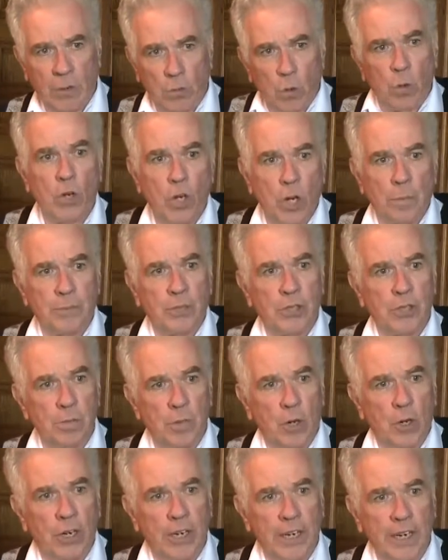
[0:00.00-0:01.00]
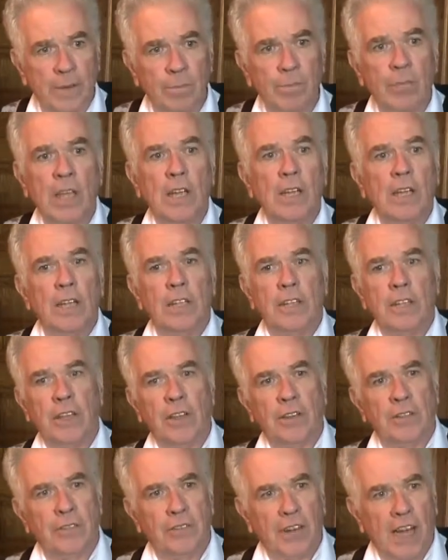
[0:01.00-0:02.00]
woke up this morning,
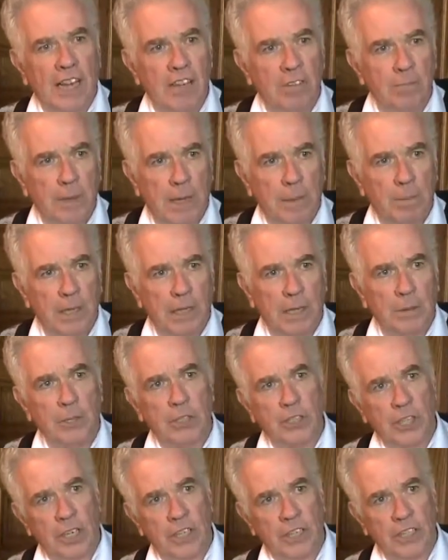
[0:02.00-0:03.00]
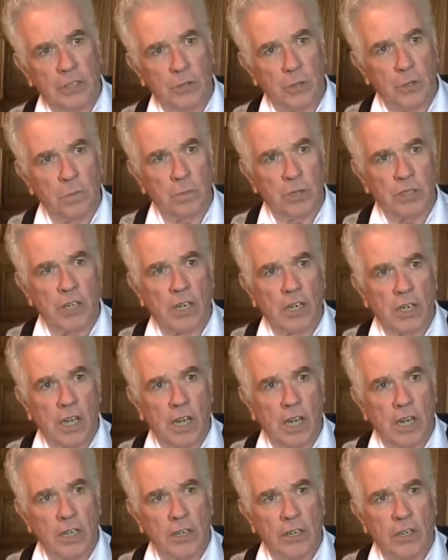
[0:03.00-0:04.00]
the 5 people they were sharing the room with are
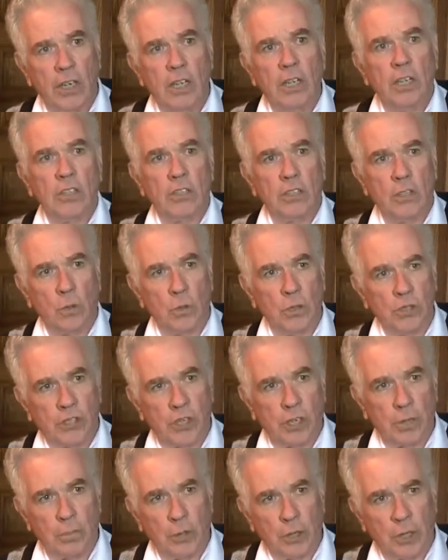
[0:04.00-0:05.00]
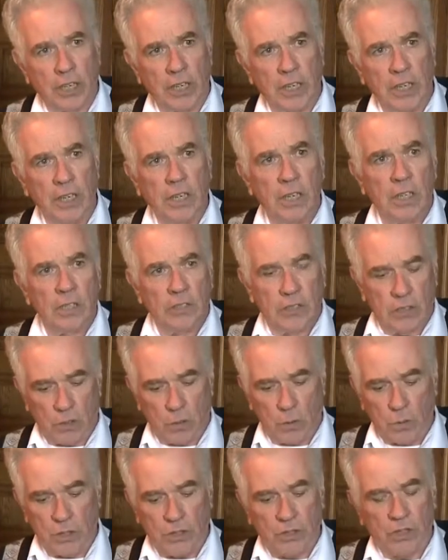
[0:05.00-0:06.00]
gone, so is their money,
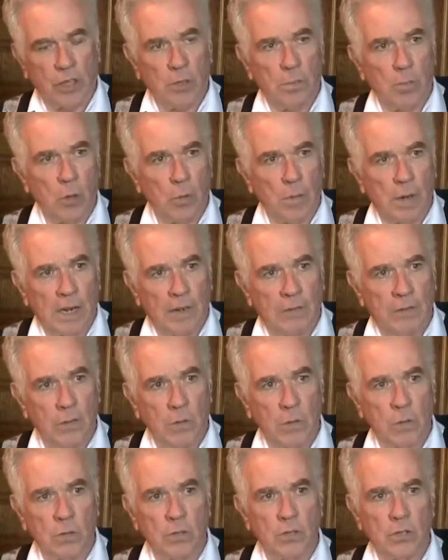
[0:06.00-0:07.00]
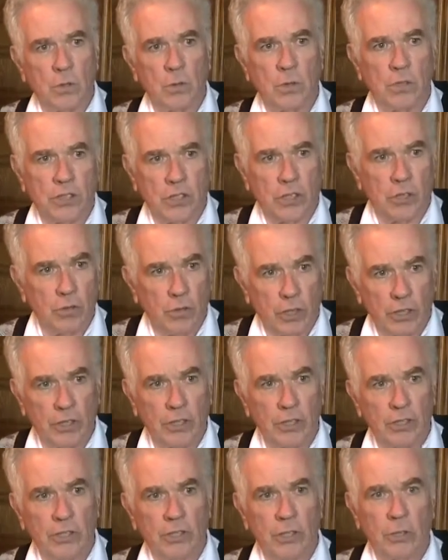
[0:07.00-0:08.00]
so is their mobile phone, so is their
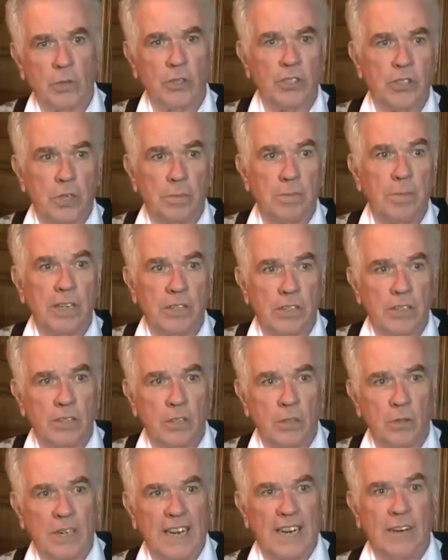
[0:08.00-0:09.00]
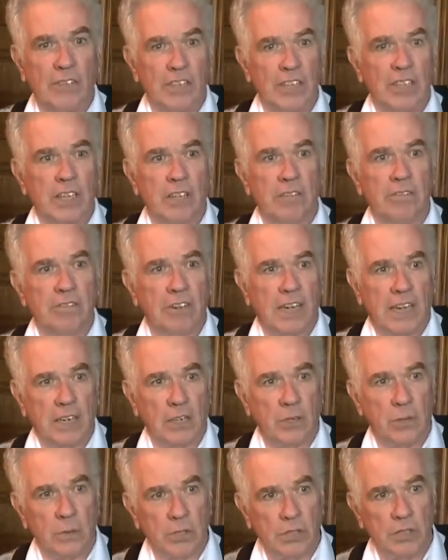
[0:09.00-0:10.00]
runners, so is their methadone, everything of
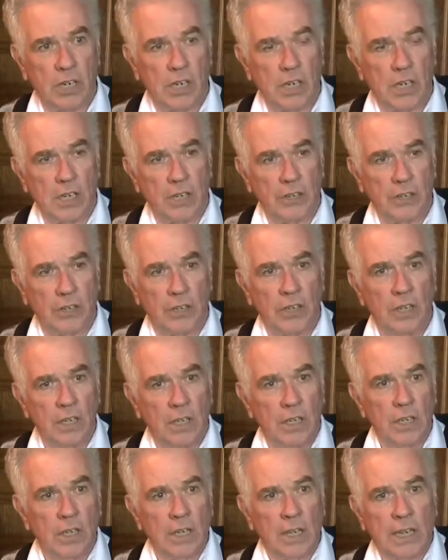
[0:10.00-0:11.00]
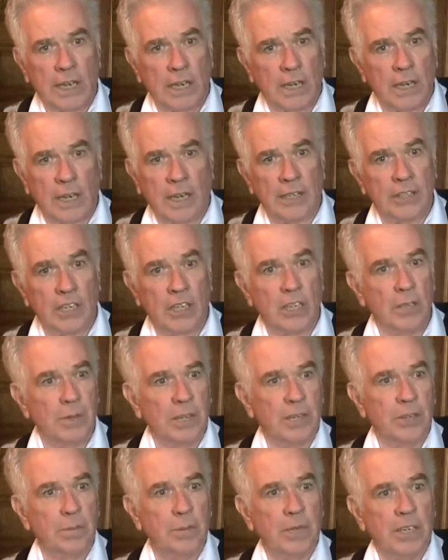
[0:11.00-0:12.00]
value is gone. And they come
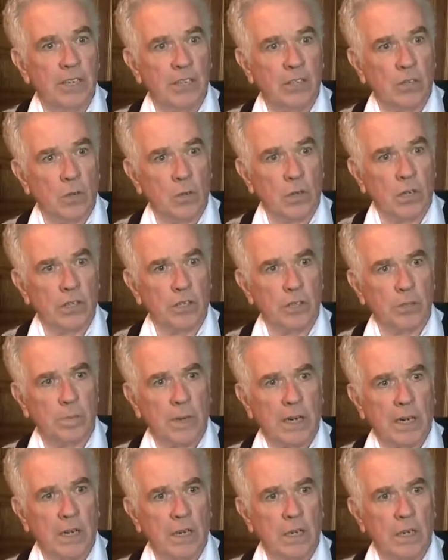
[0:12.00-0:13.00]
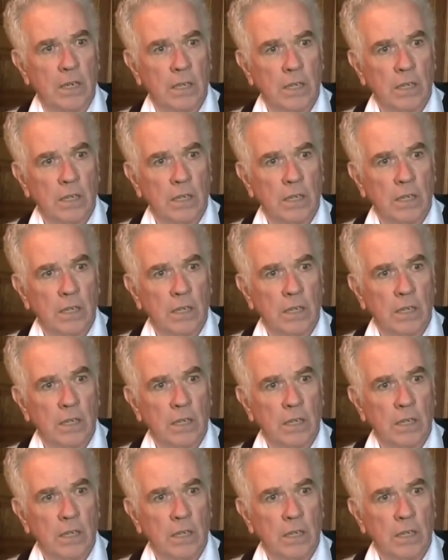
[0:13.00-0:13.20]
into me in total despair.